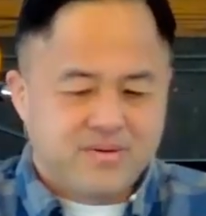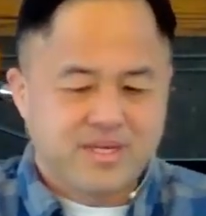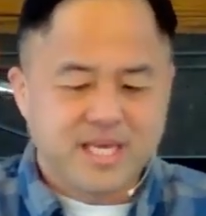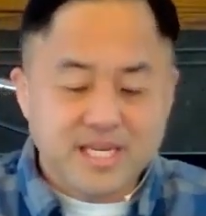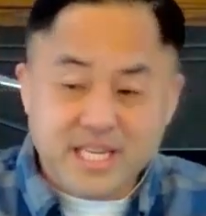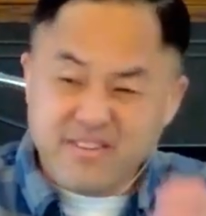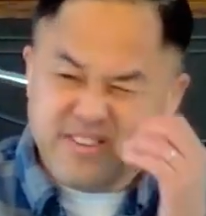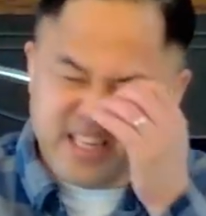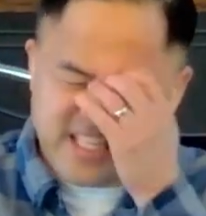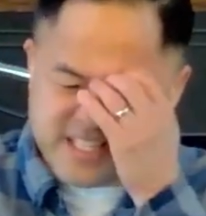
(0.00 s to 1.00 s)
we get
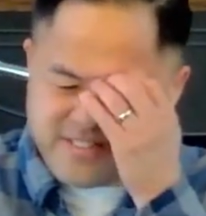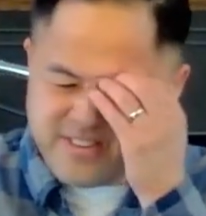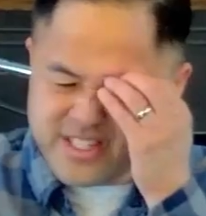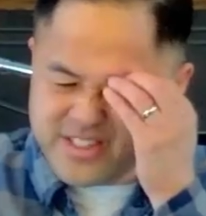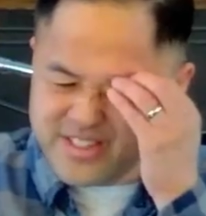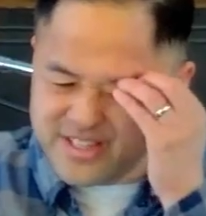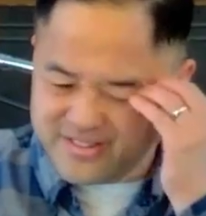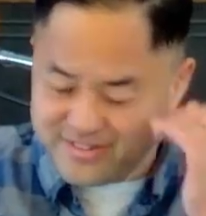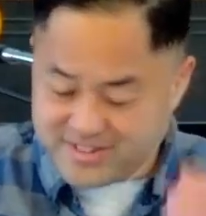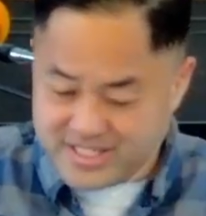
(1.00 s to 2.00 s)
a functional
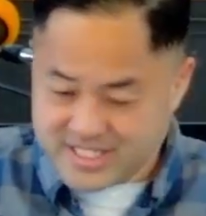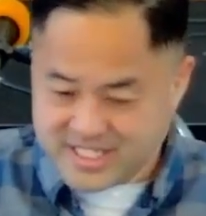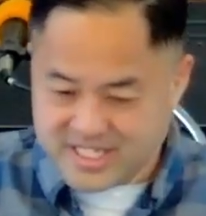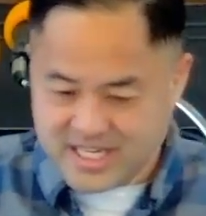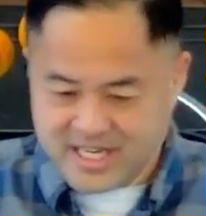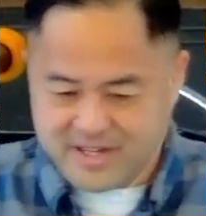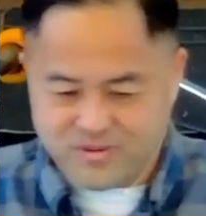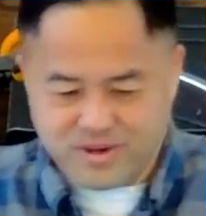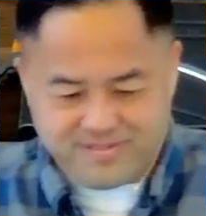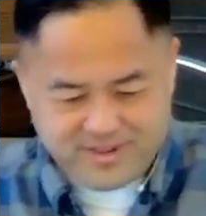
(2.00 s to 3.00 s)
definition
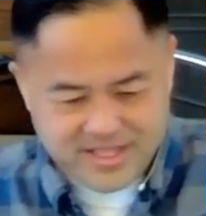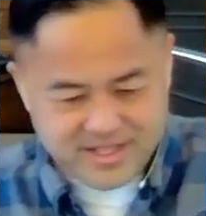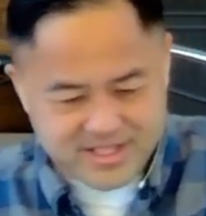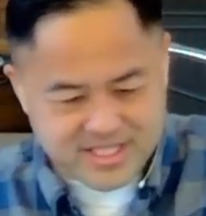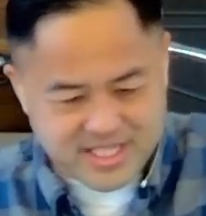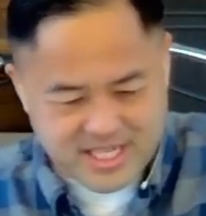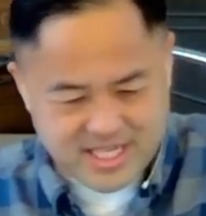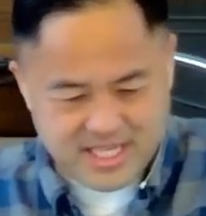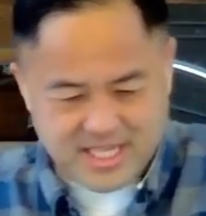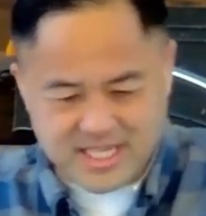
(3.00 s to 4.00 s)
of what faith looks
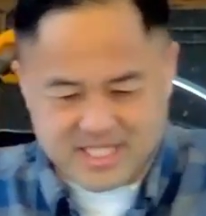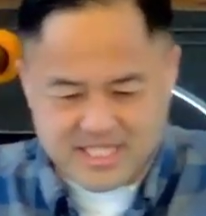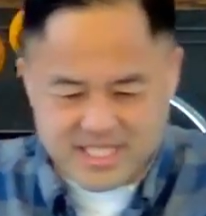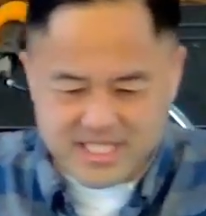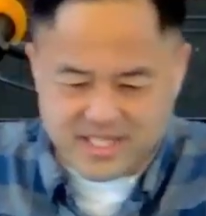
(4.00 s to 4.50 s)
like. And it says